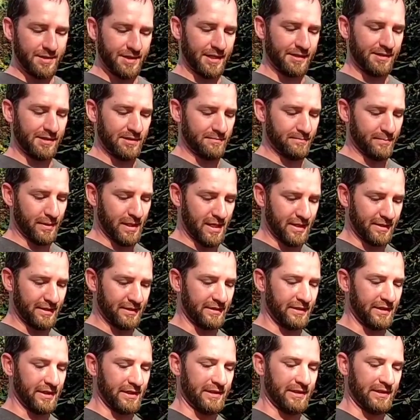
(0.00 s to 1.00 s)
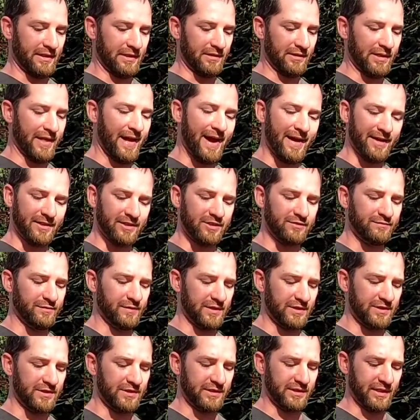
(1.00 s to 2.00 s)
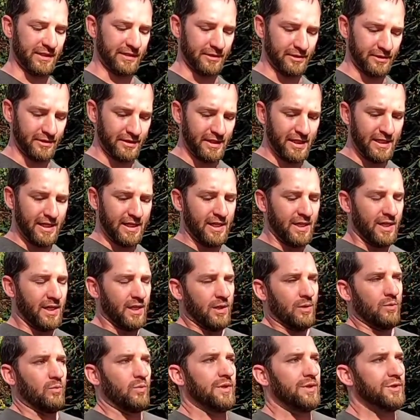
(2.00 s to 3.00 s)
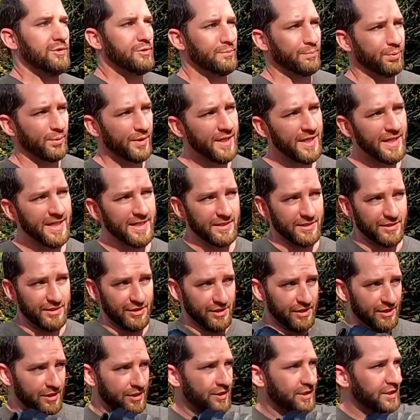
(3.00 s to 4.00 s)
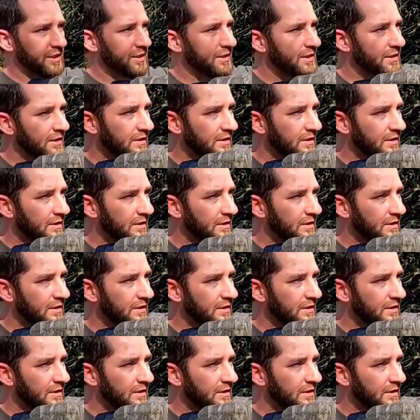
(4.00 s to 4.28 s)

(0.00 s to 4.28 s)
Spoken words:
that the body and the glass fits together. When you bring it just